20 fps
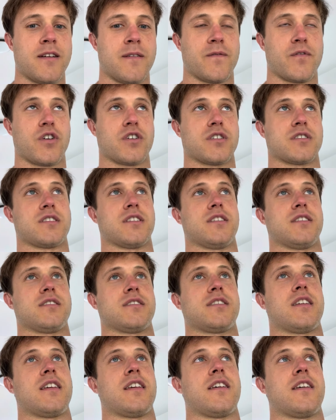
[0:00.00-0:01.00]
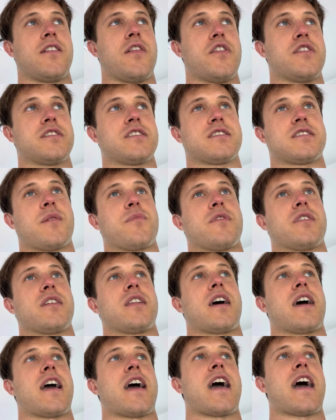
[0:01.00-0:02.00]
versus this is something
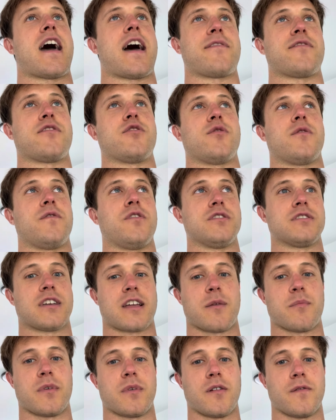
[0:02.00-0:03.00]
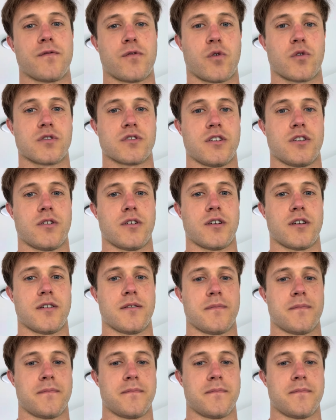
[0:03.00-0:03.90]
I have to, and it feels like I'm being forced to do it.